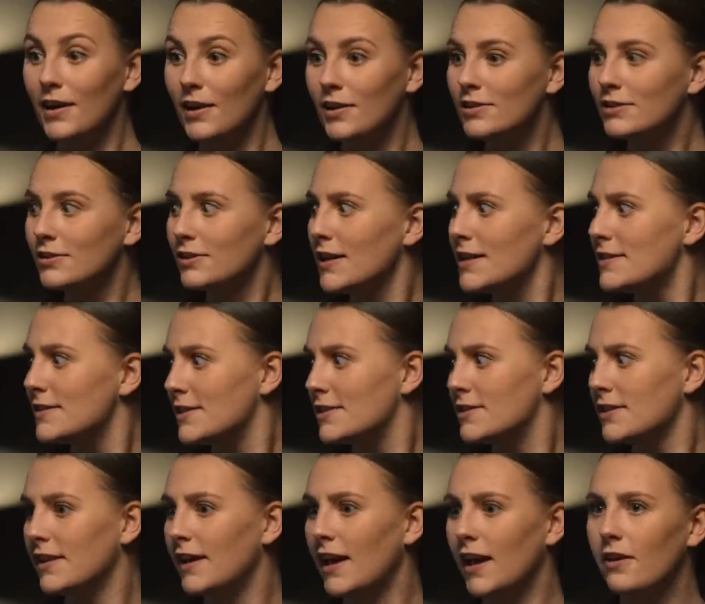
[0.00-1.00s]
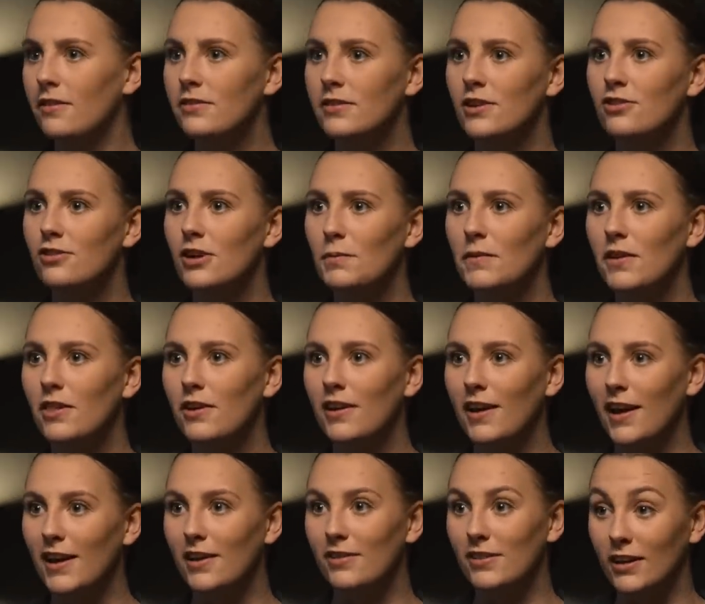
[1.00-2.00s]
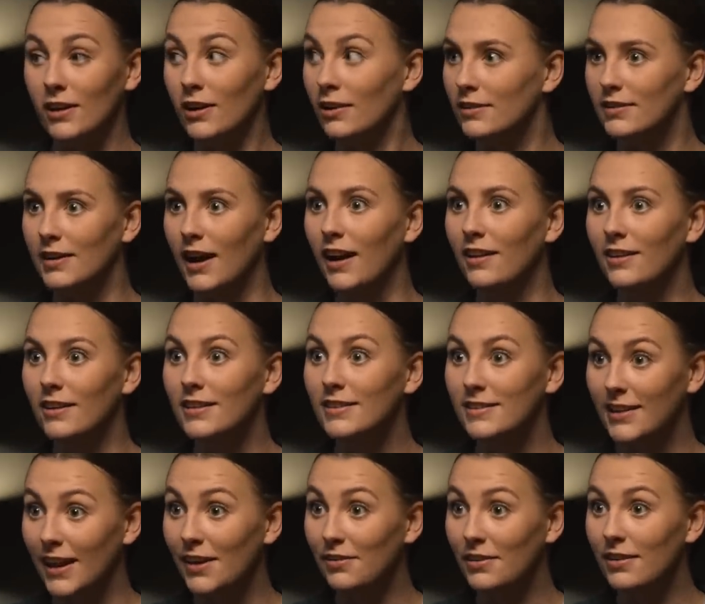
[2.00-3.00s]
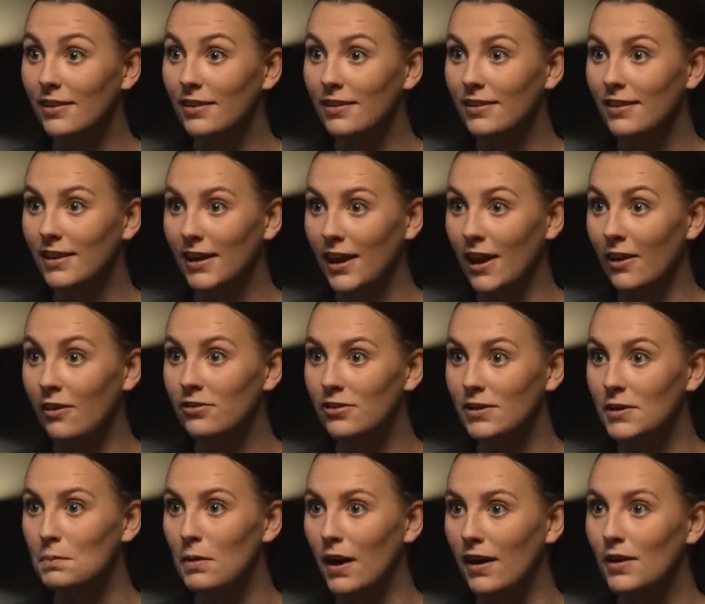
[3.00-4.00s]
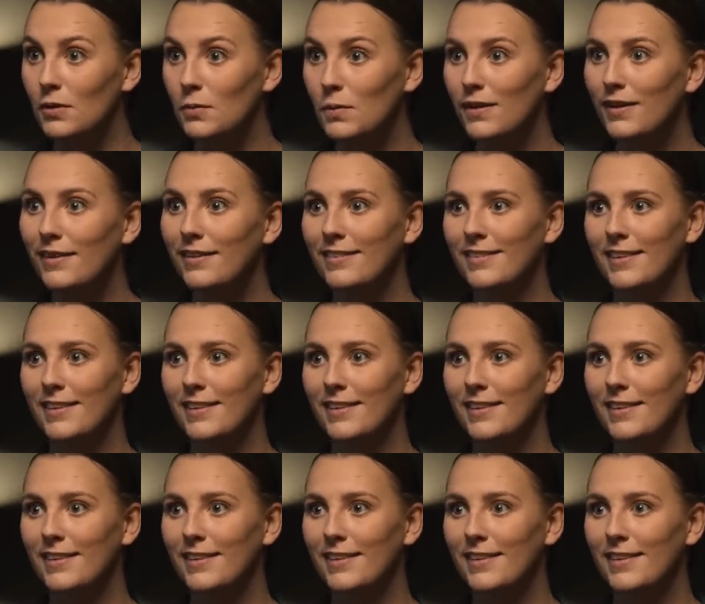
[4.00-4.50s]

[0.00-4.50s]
I it's quite crazy. Like I was in the L F C shop the other day and I was like, oh, Dad, look, they have a L F C branded one.